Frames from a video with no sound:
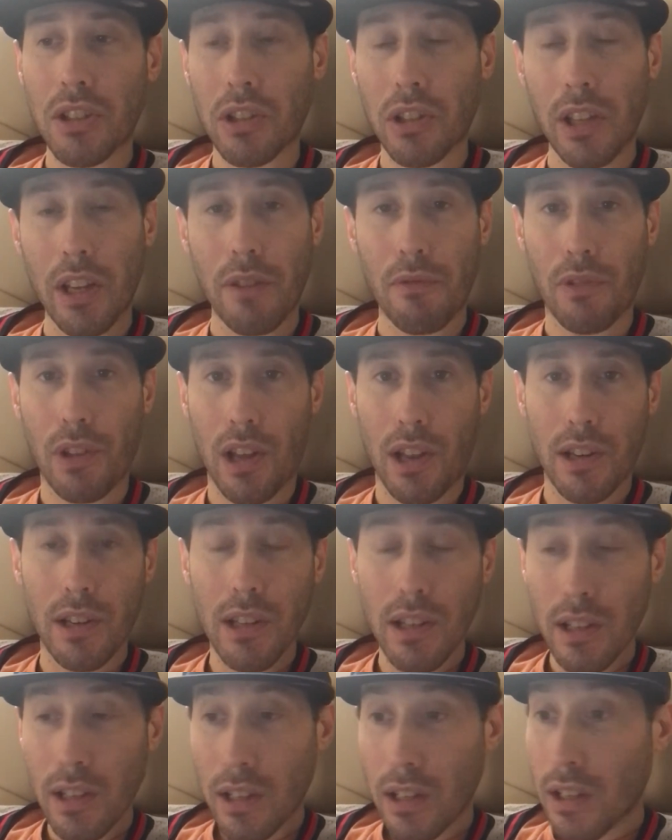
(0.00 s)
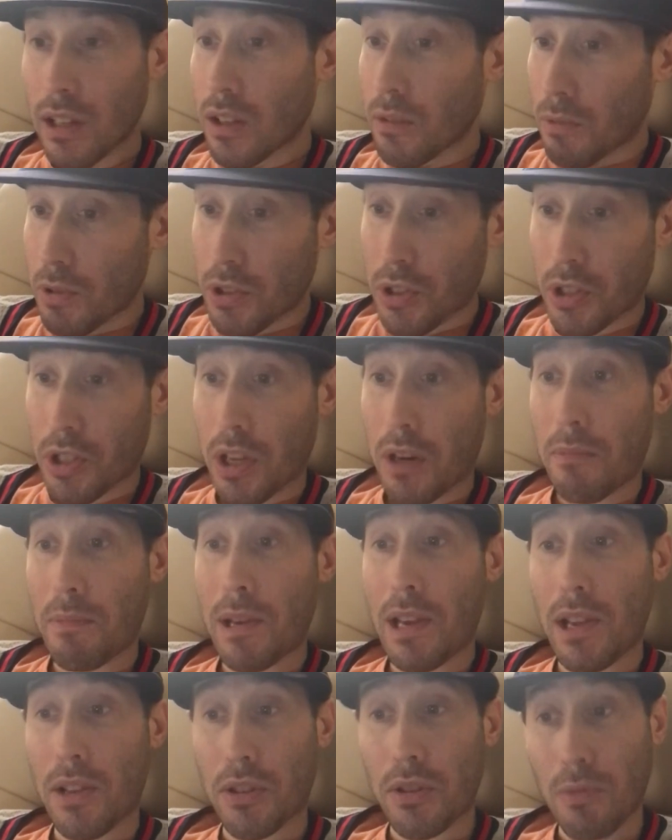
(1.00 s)
Cleveland, which is going to
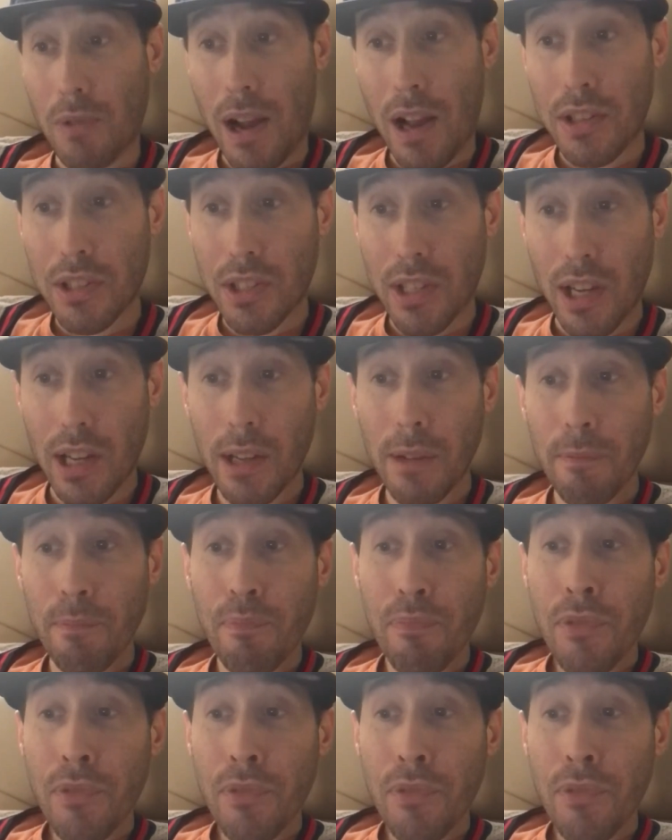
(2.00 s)
be interesting.